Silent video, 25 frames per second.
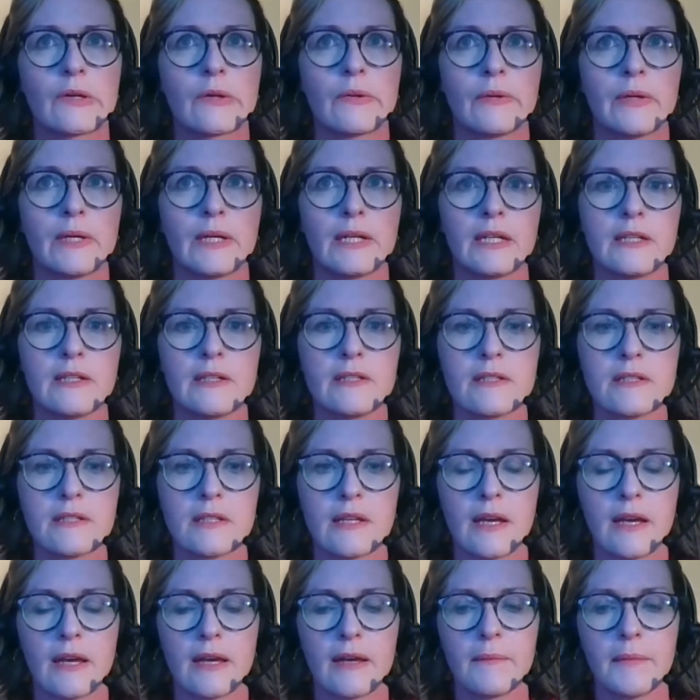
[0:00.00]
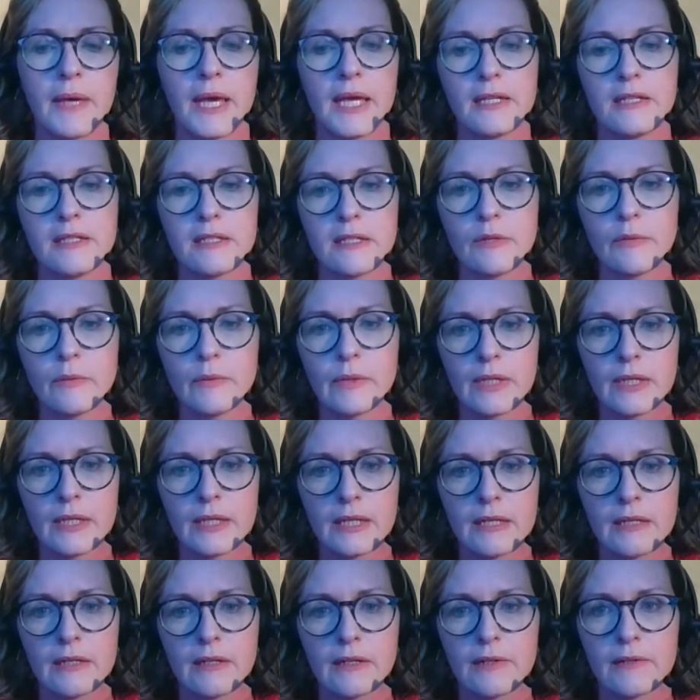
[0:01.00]
acquired
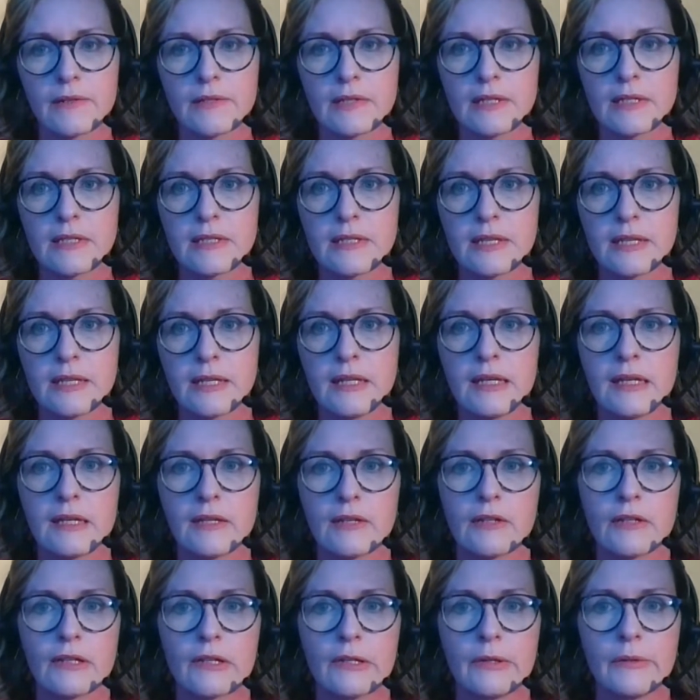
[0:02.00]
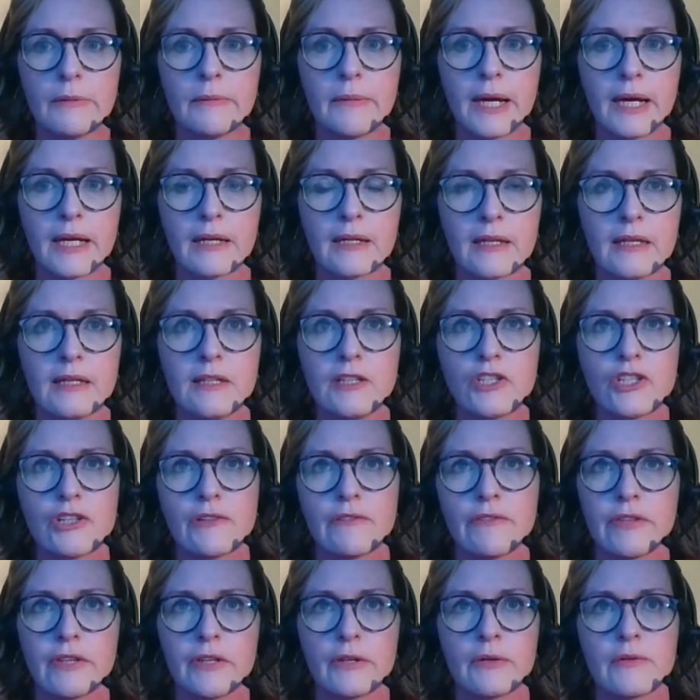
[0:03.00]
NDY, Cosentini, and Glumac. Each
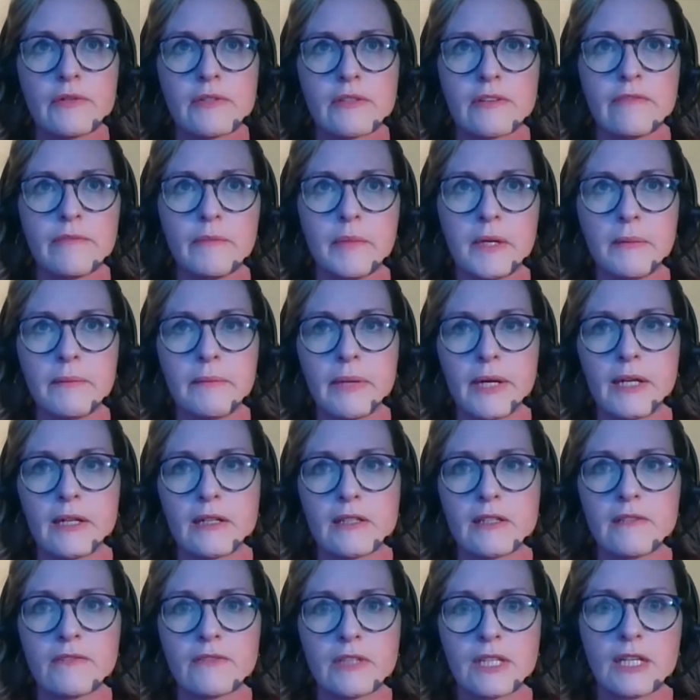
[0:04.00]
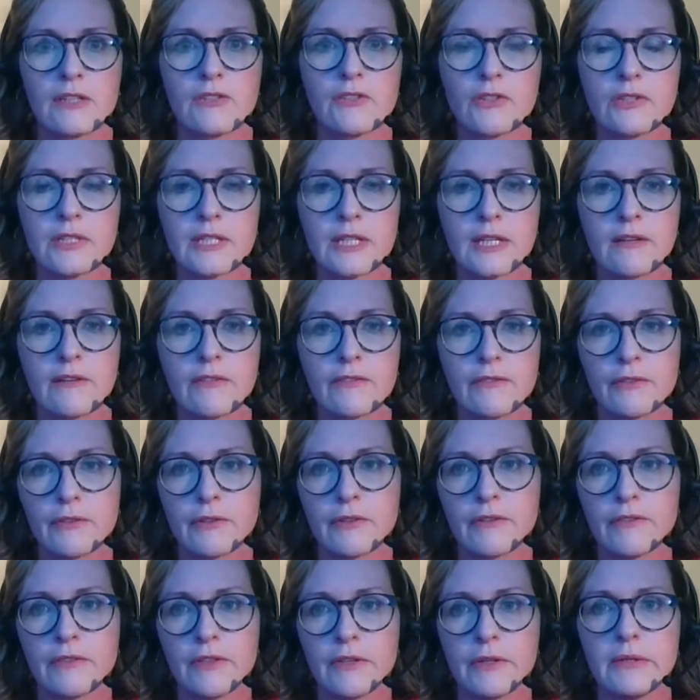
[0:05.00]
of those have been part of Tetra Tech for
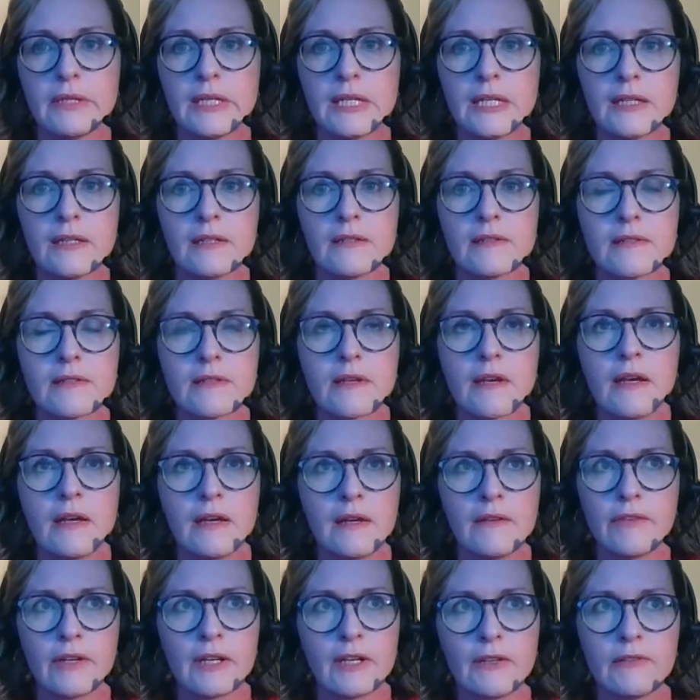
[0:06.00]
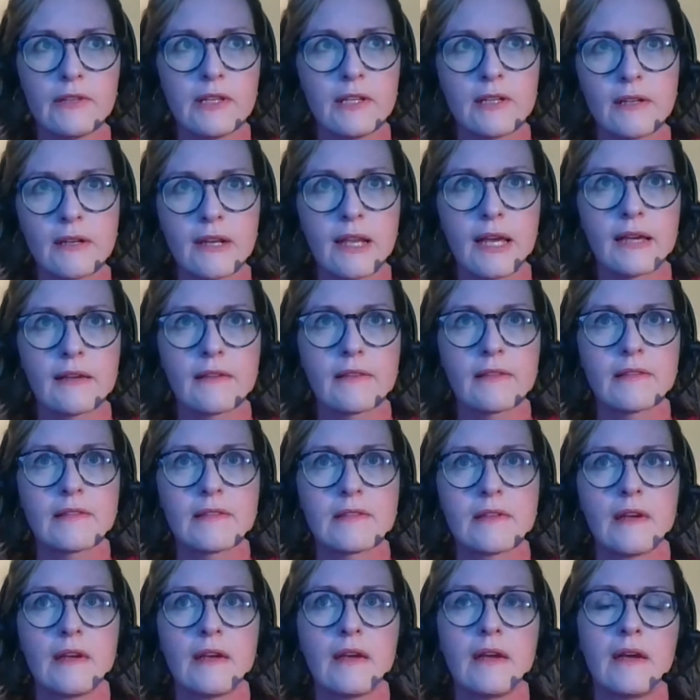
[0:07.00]
a few years, varying
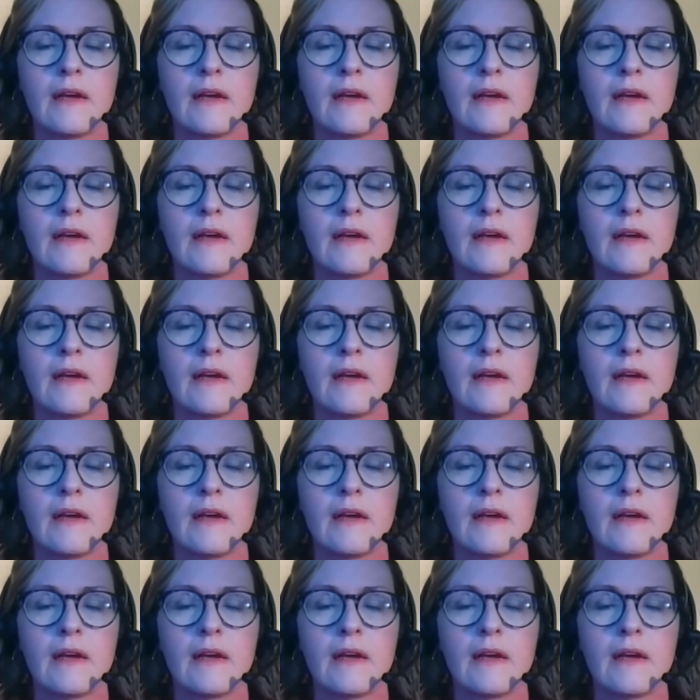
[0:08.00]
lengths.